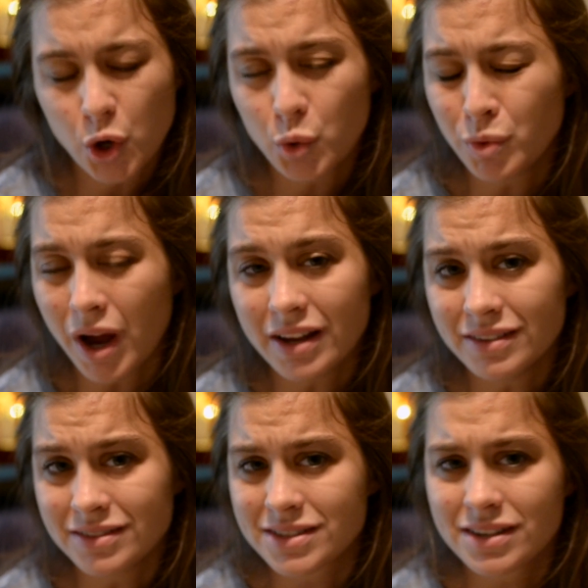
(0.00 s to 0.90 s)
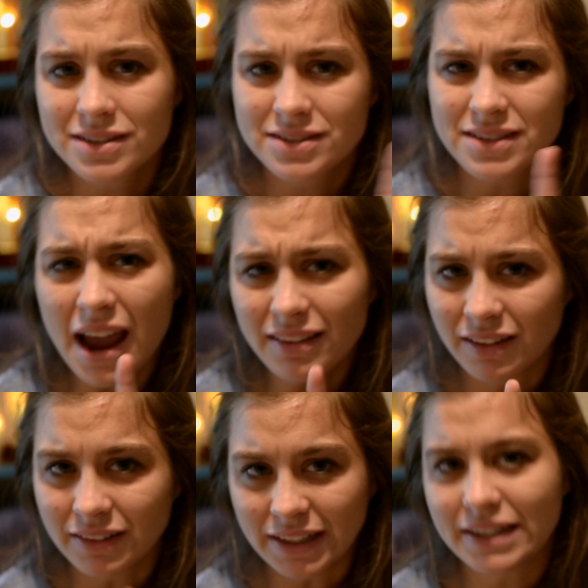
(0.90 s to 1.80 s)
runs
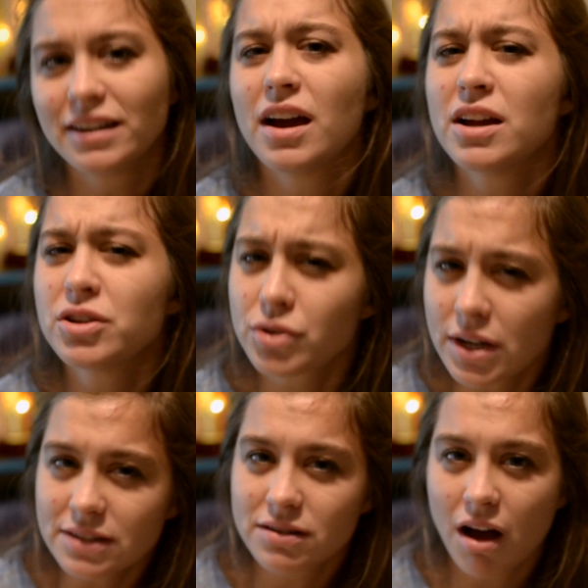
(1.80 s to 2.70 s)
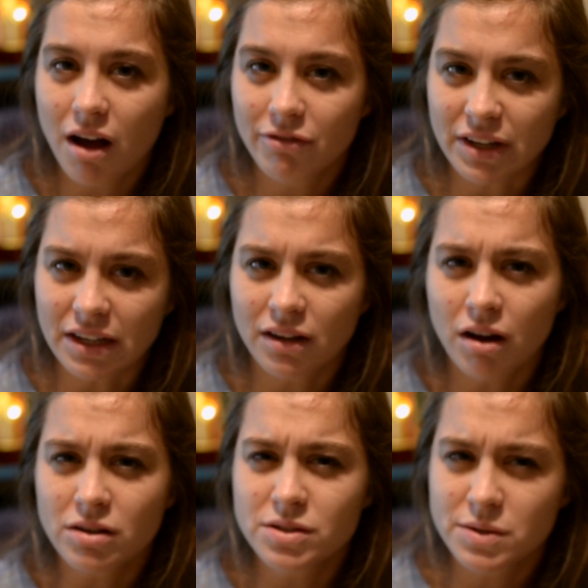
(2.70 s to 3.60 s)
silently and drinks coffee
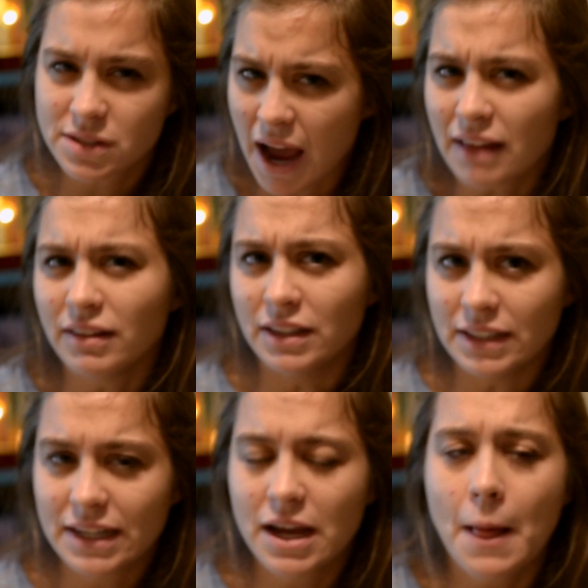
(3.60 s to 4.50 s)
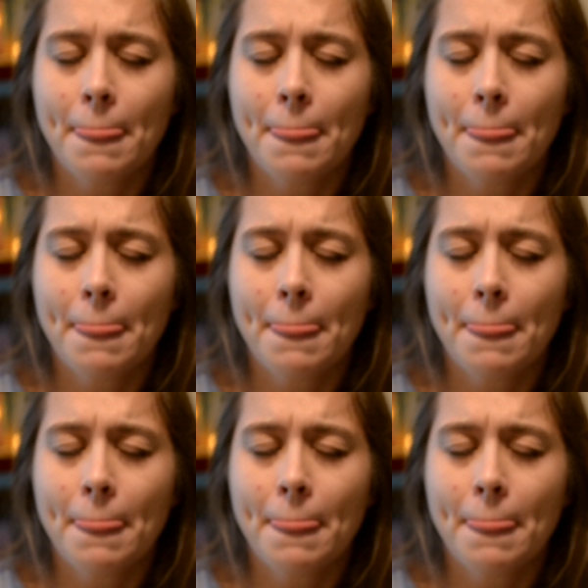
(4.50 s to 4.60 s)
also silently.